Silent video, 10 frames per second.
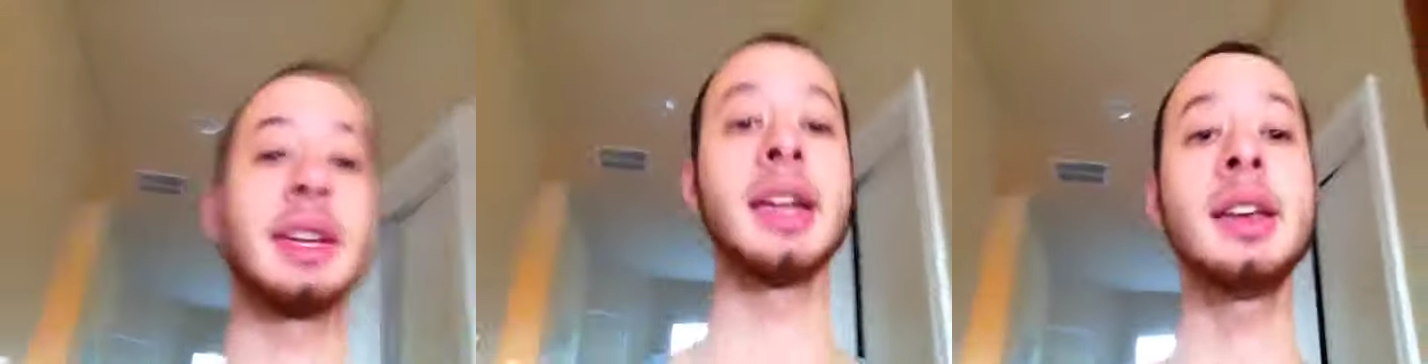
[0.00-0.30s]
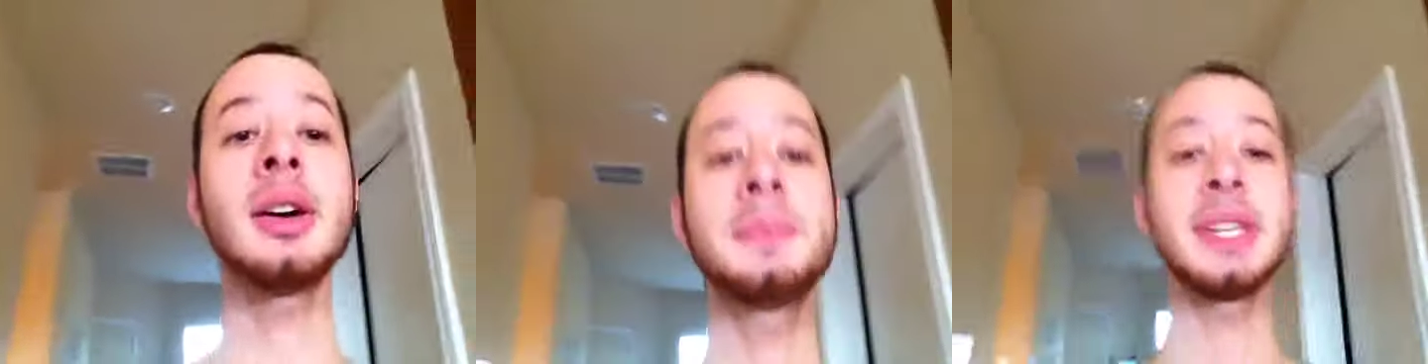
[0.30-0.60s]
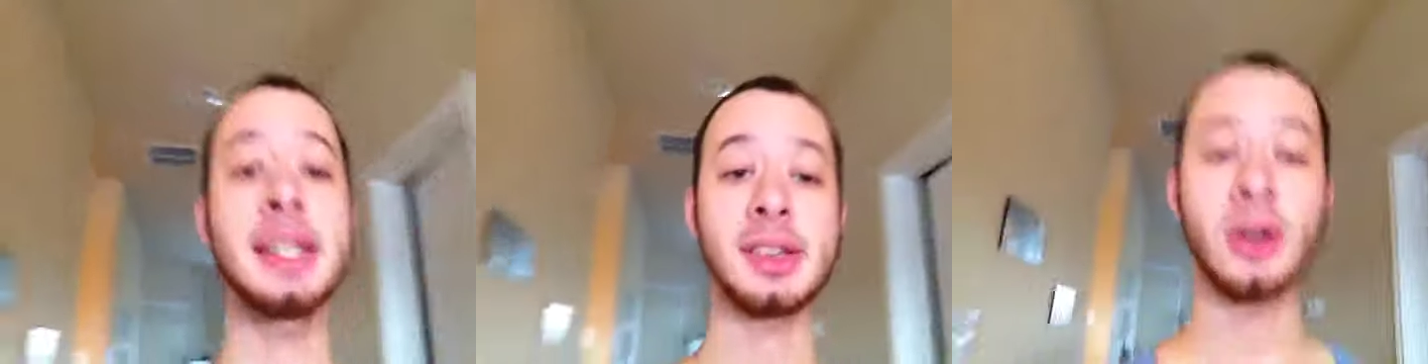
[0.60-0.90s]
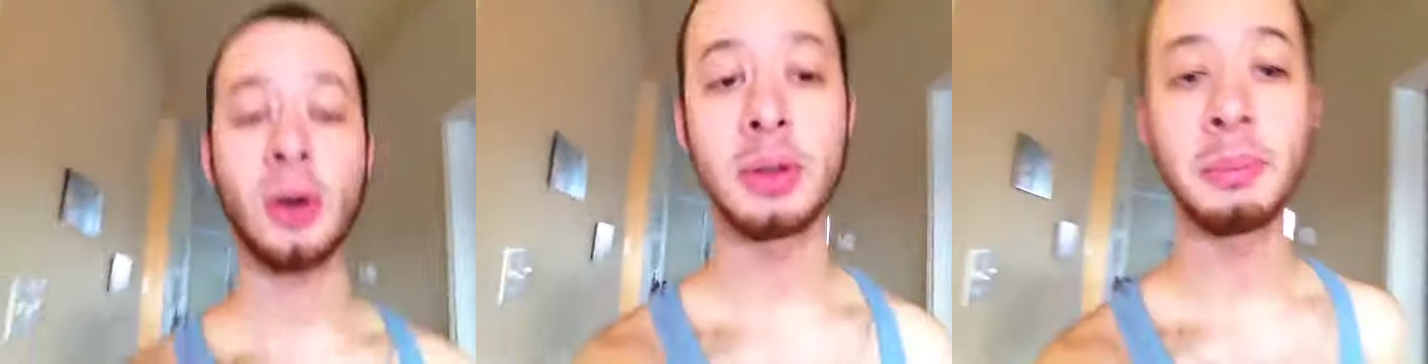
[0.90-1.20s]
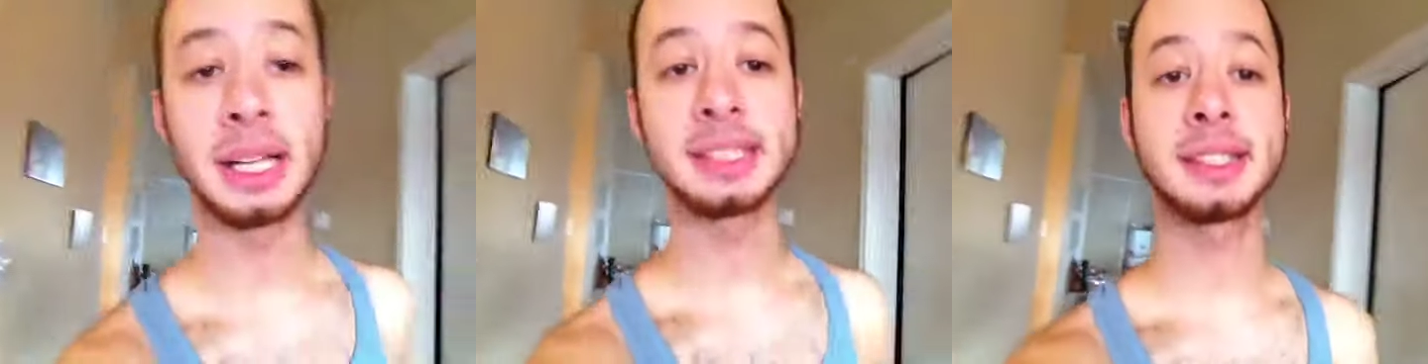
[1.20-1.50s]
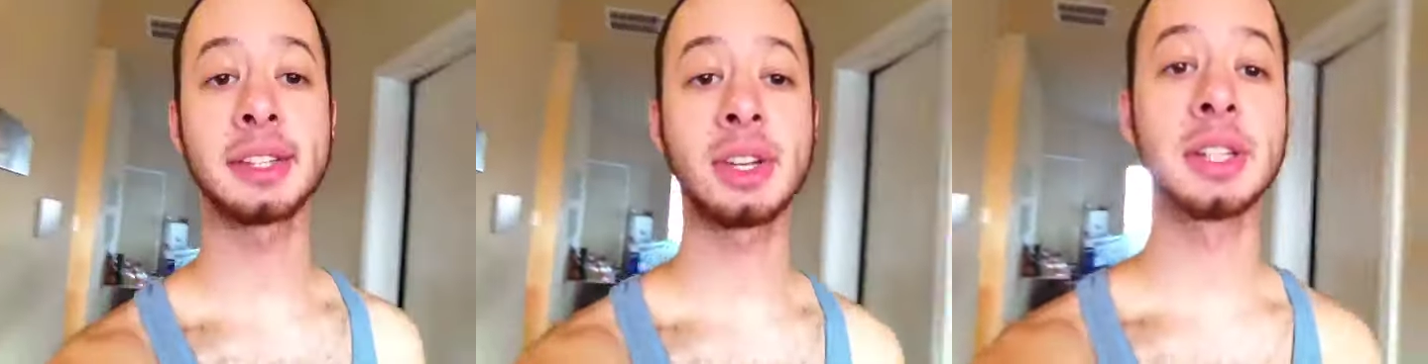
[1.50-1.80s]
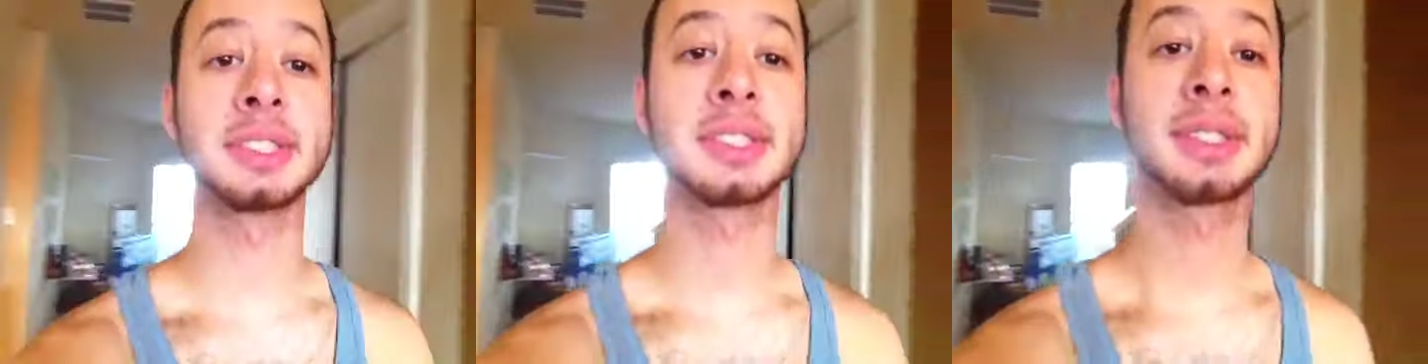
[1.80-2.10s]
An update on my
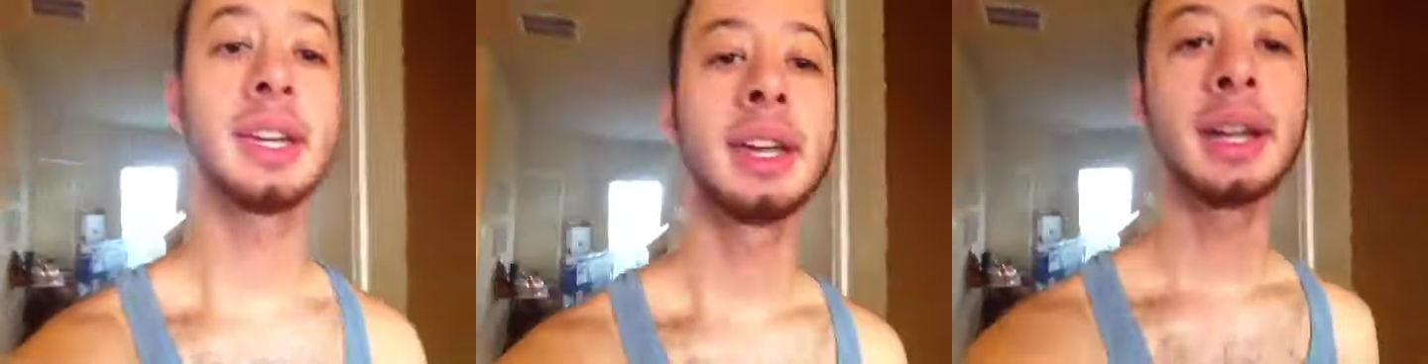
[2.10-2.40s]
status.